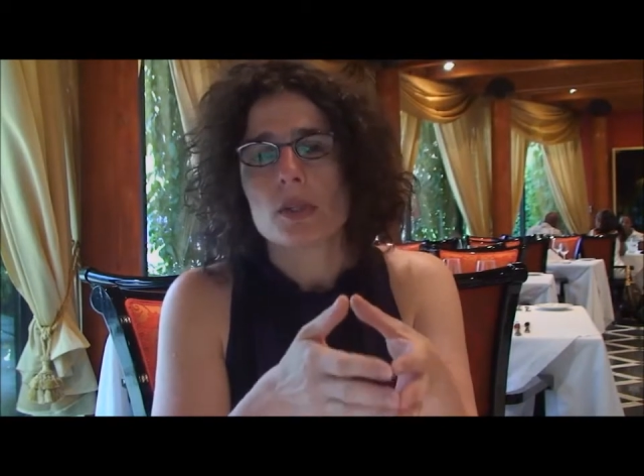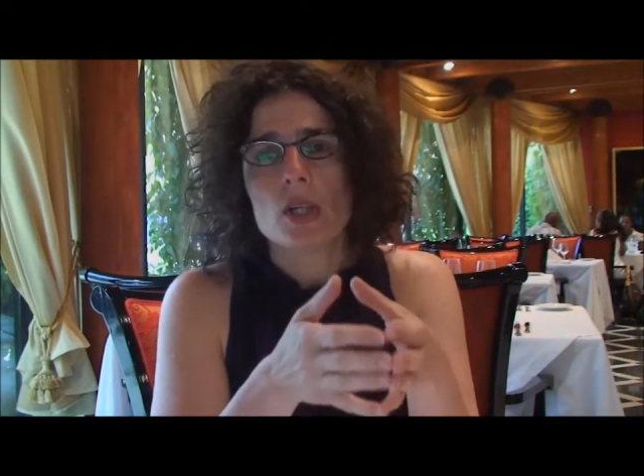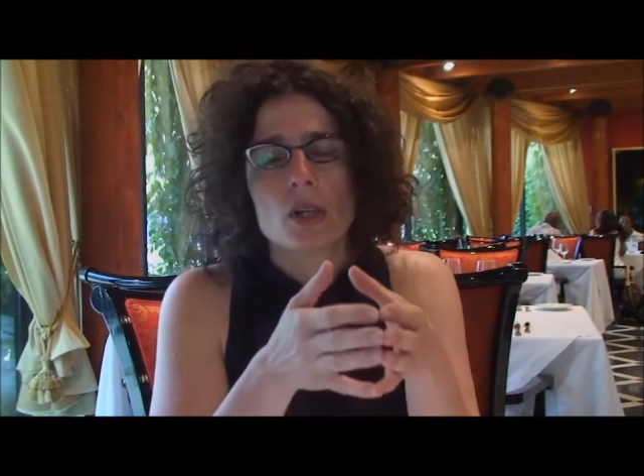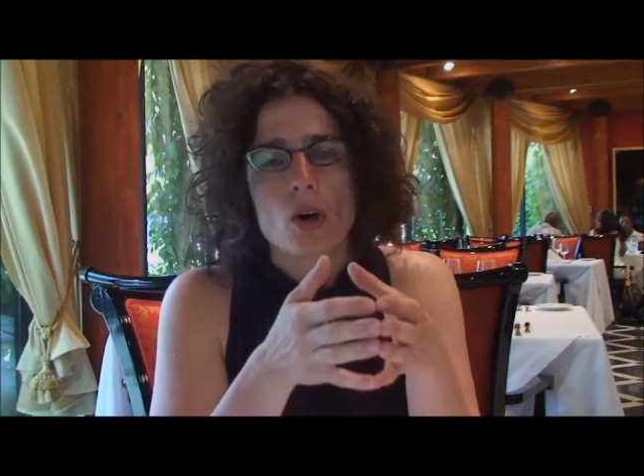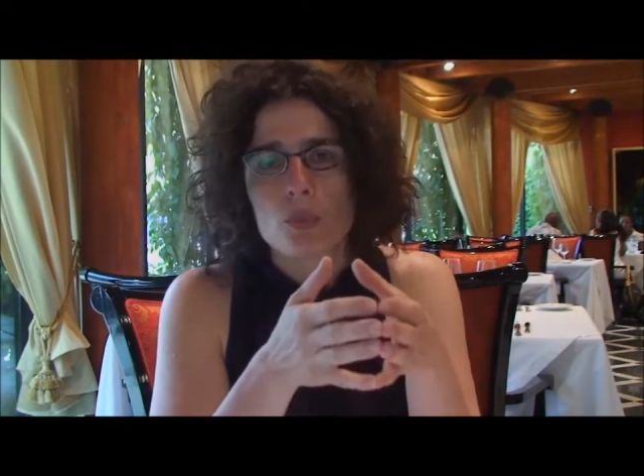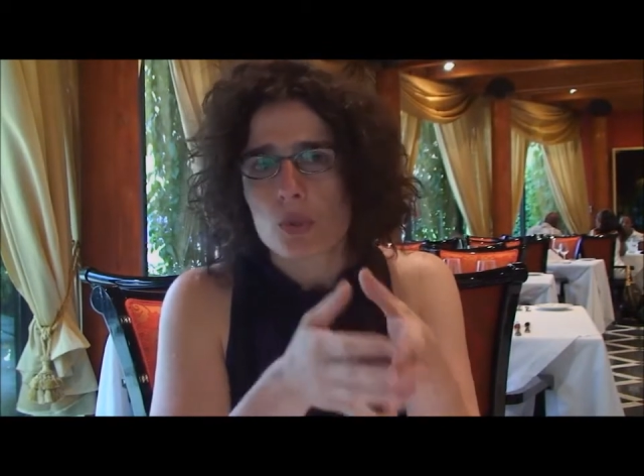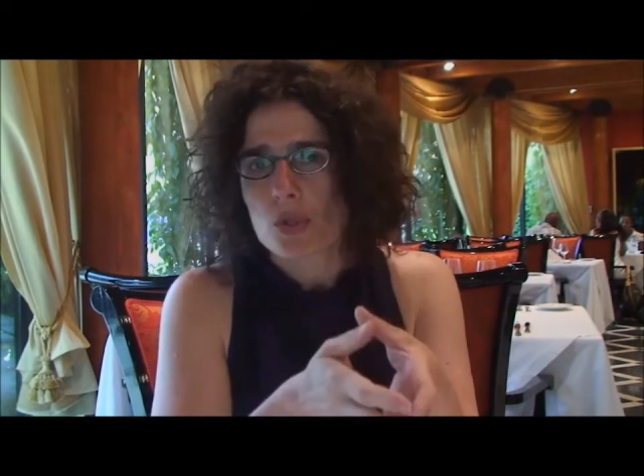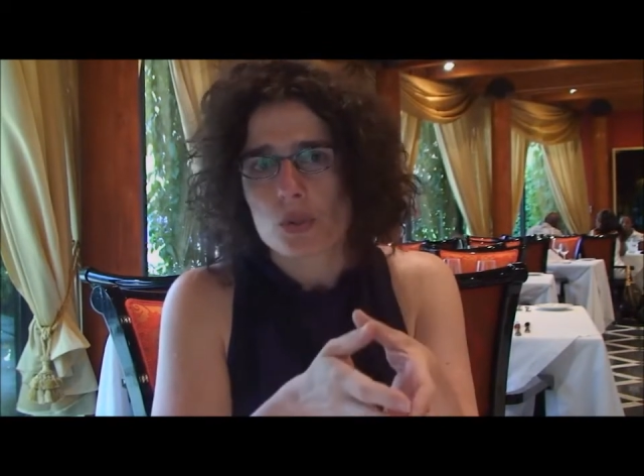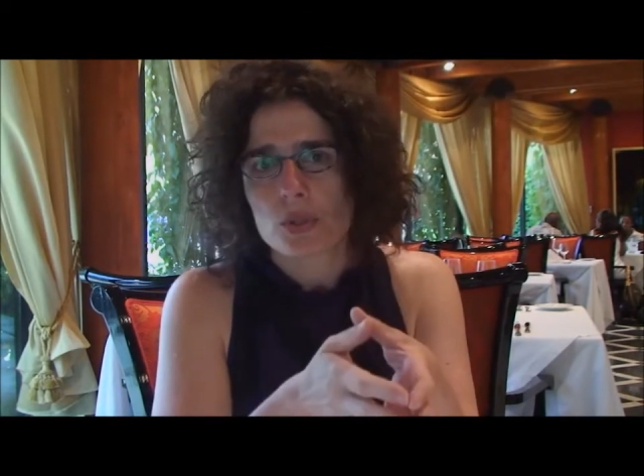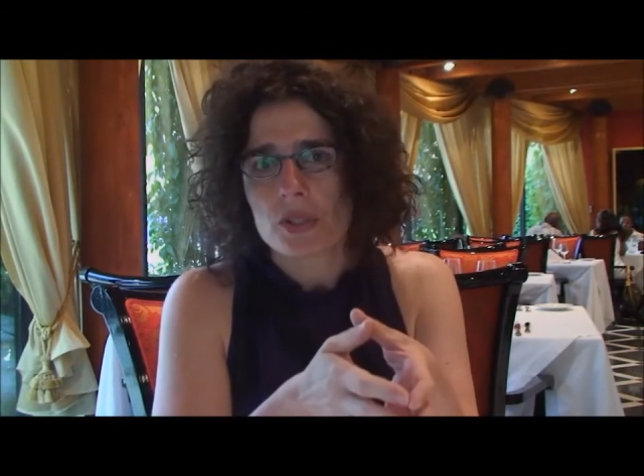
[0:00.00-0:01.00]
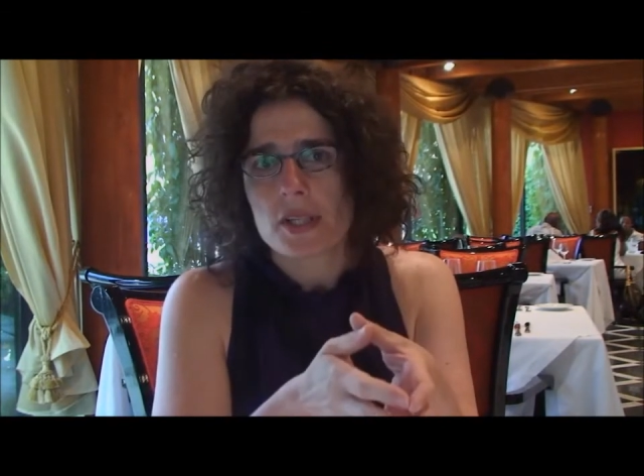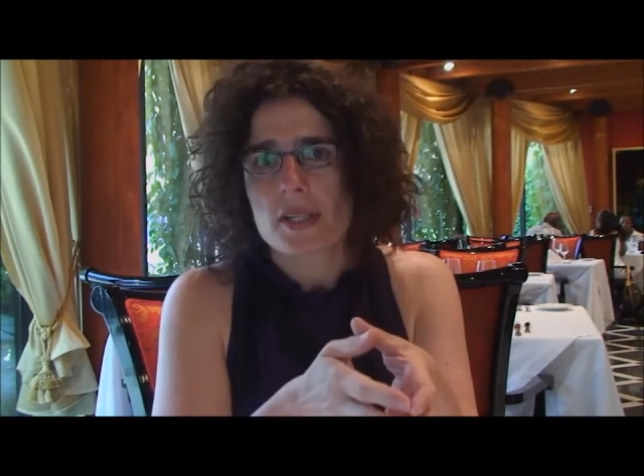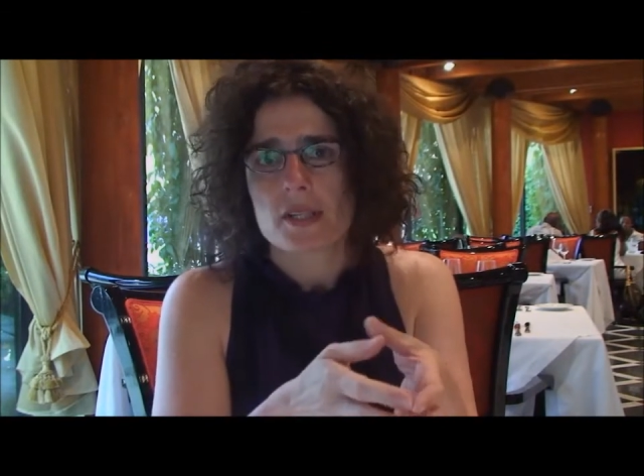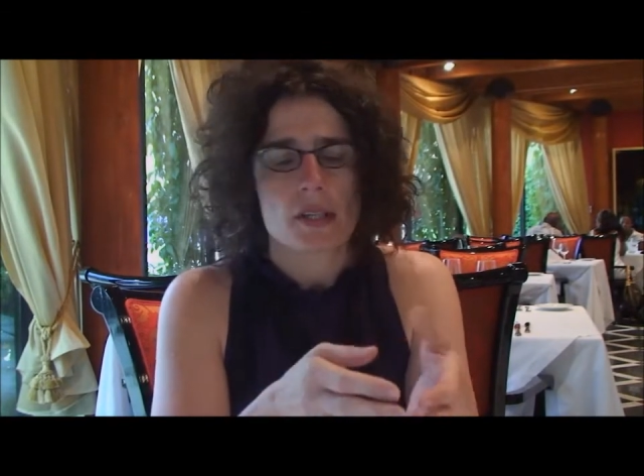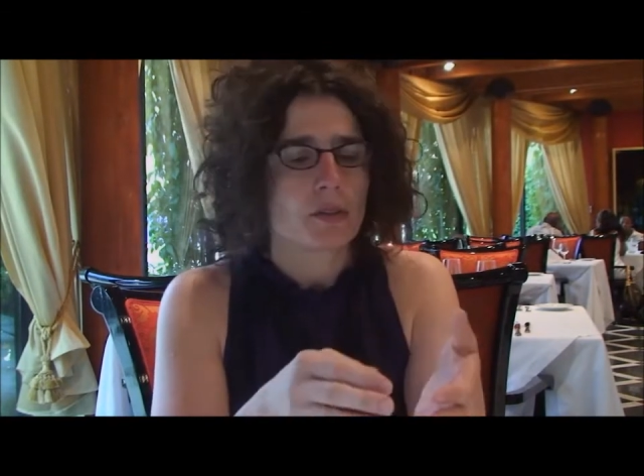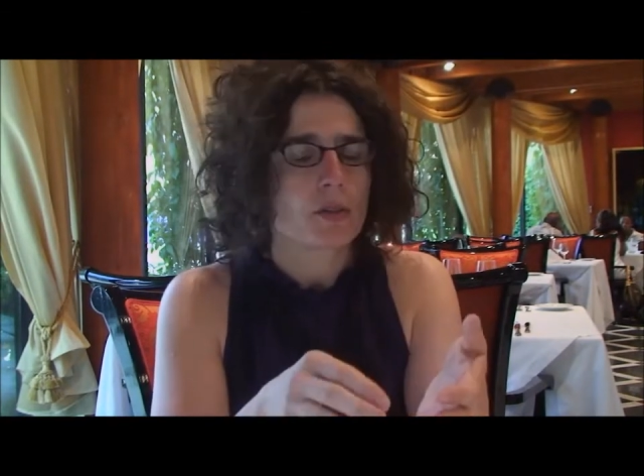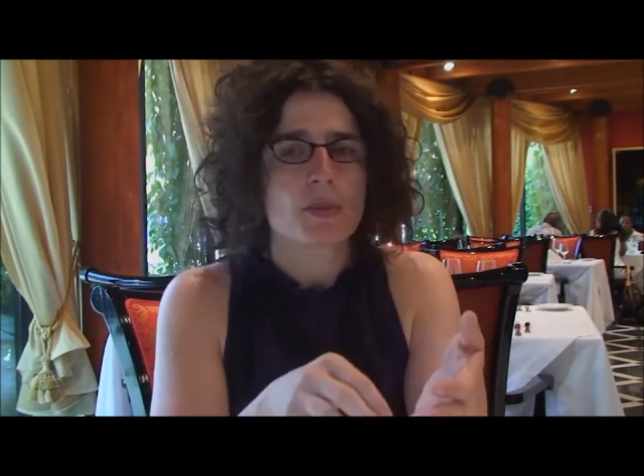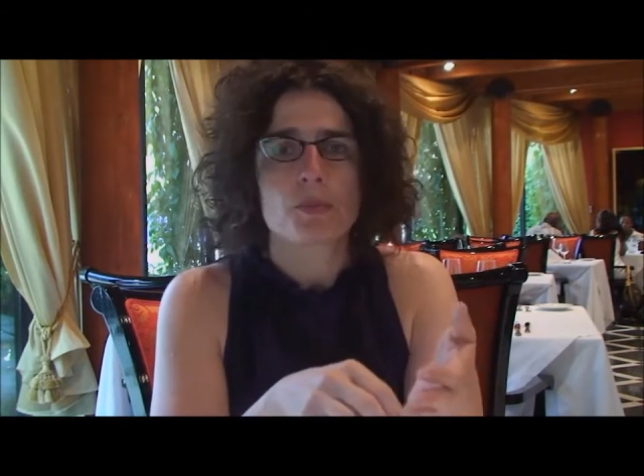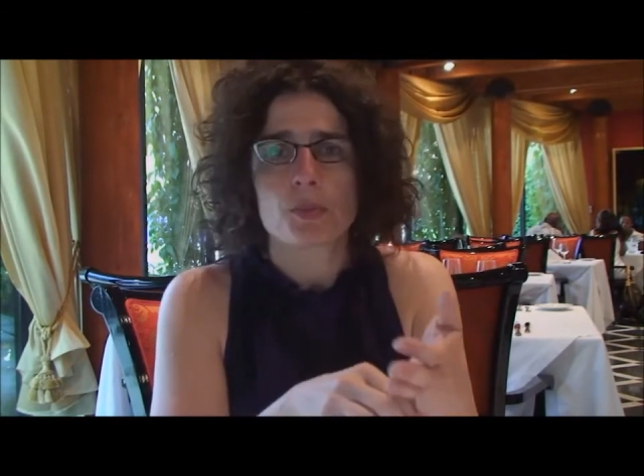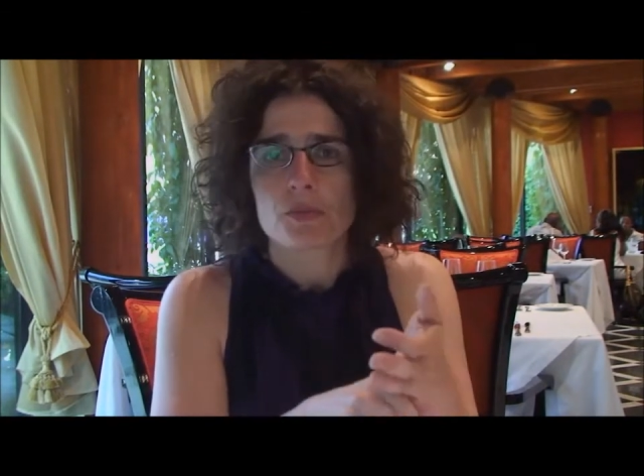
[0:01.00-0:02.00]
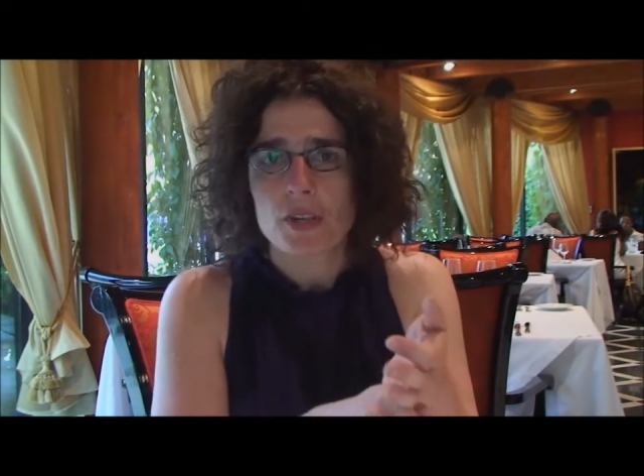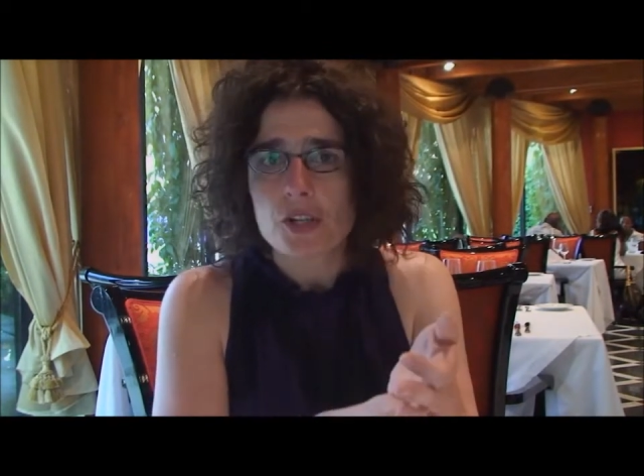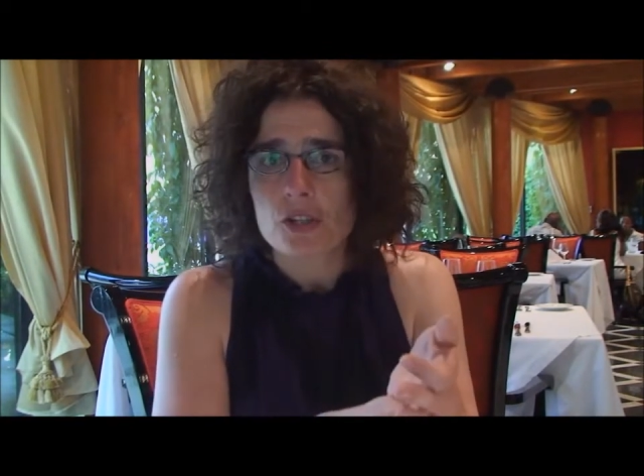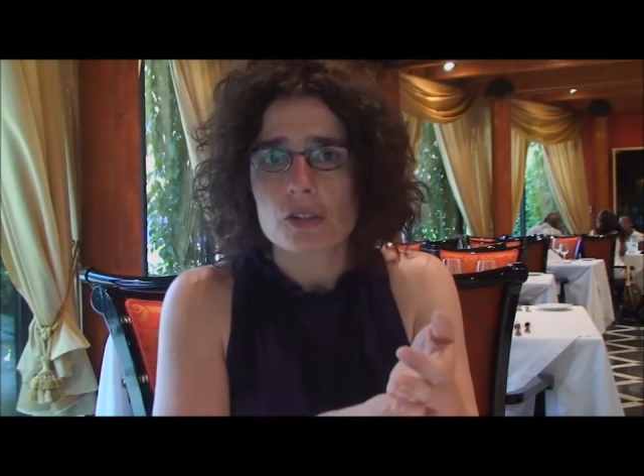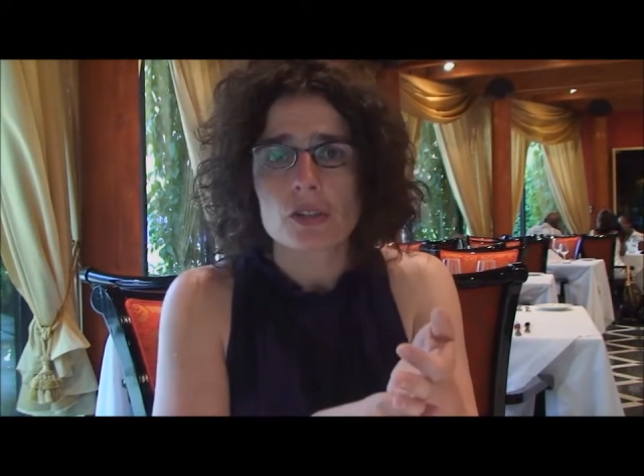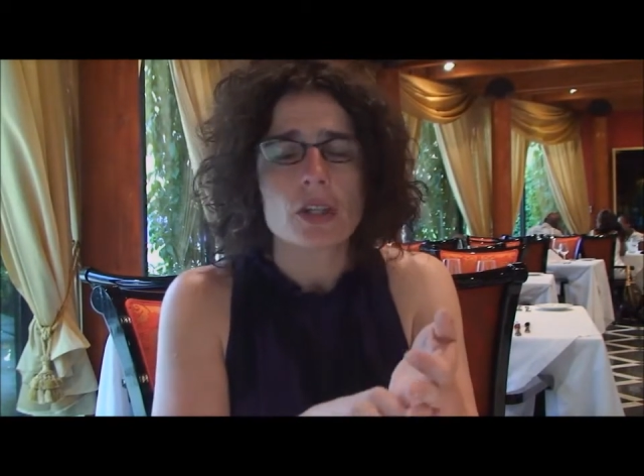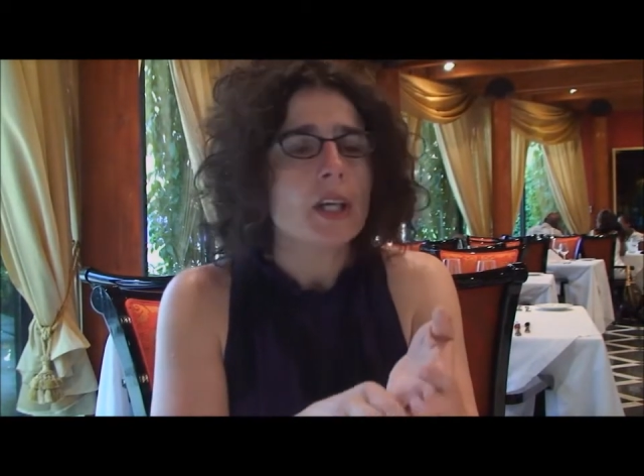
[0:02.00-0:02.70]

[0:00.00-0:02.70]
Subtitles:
opportunities in terms of professional,